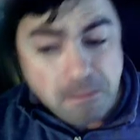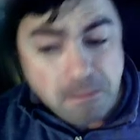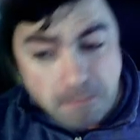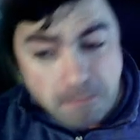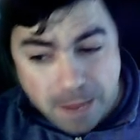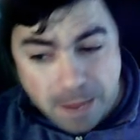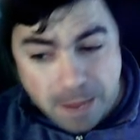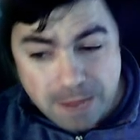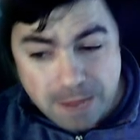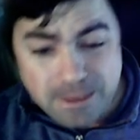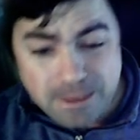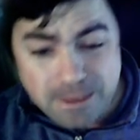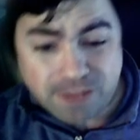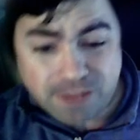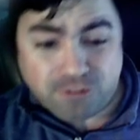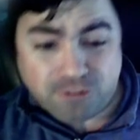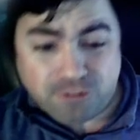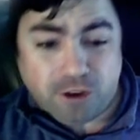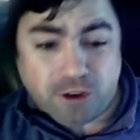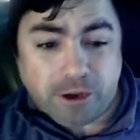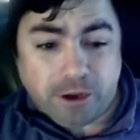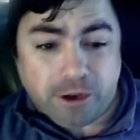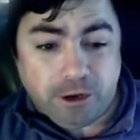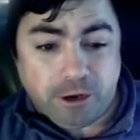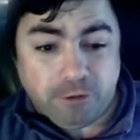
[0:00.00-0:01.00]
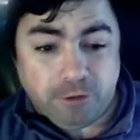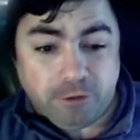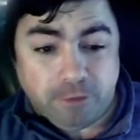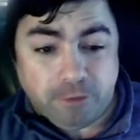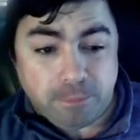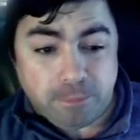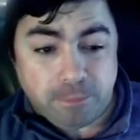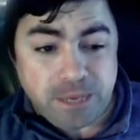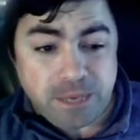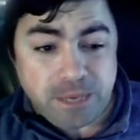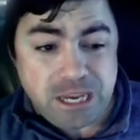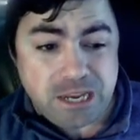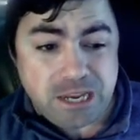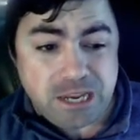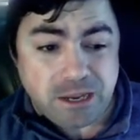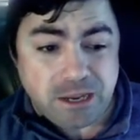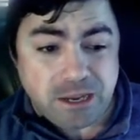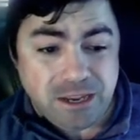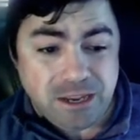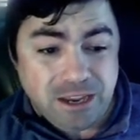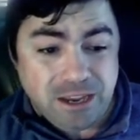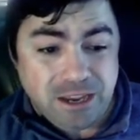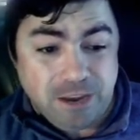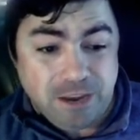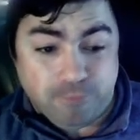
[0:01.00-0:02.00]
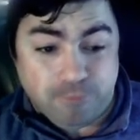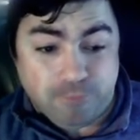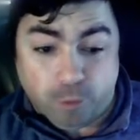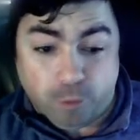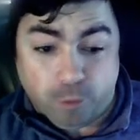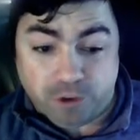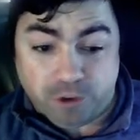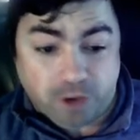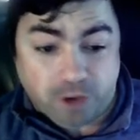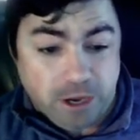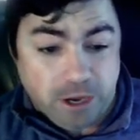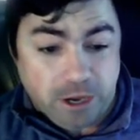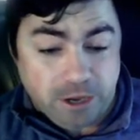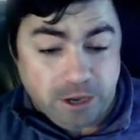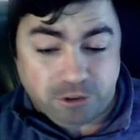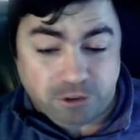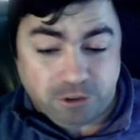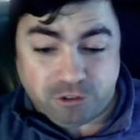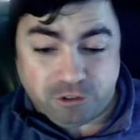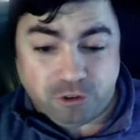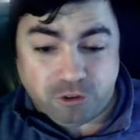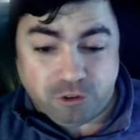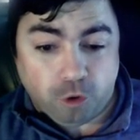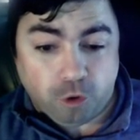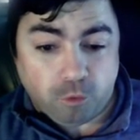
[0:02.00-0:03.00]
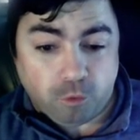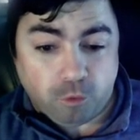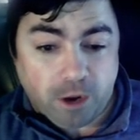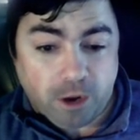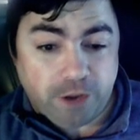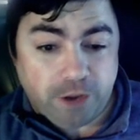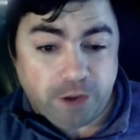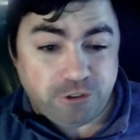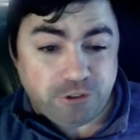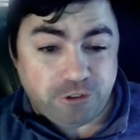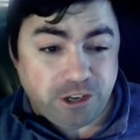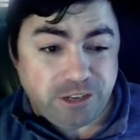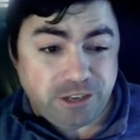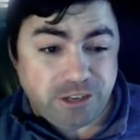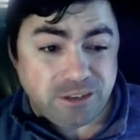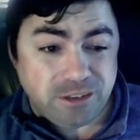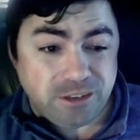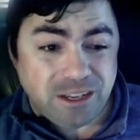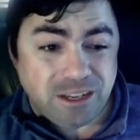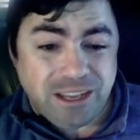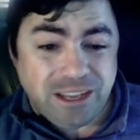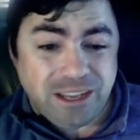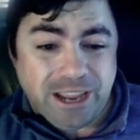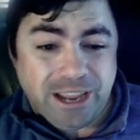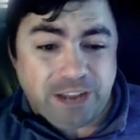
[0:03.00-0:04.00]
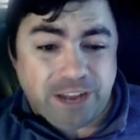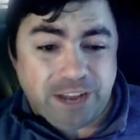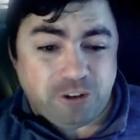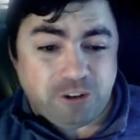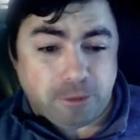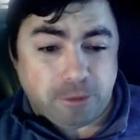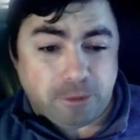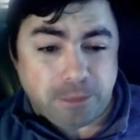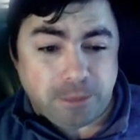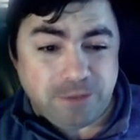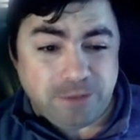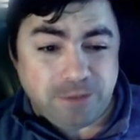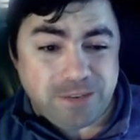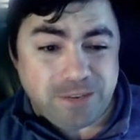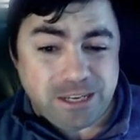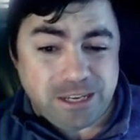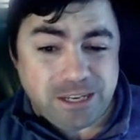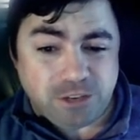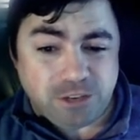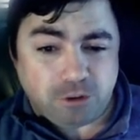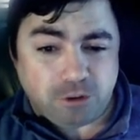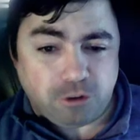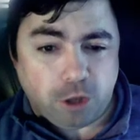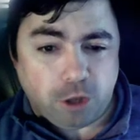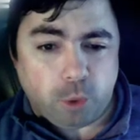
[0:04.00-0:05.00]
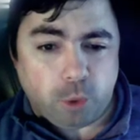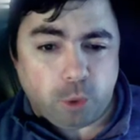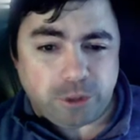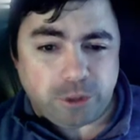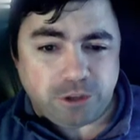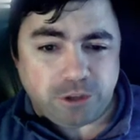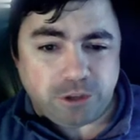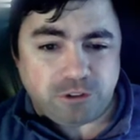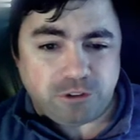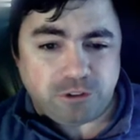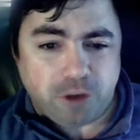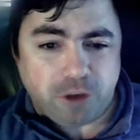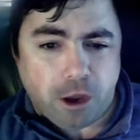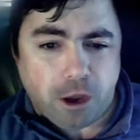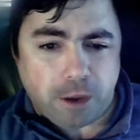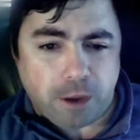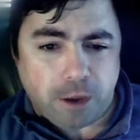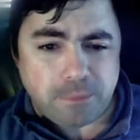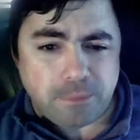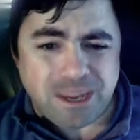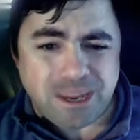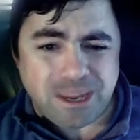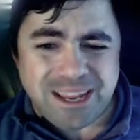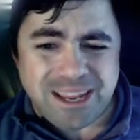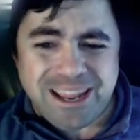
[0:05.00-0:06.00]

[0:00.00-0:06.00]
may be a sign of a peak. Influenza A is still rising. HMPV is low at this time.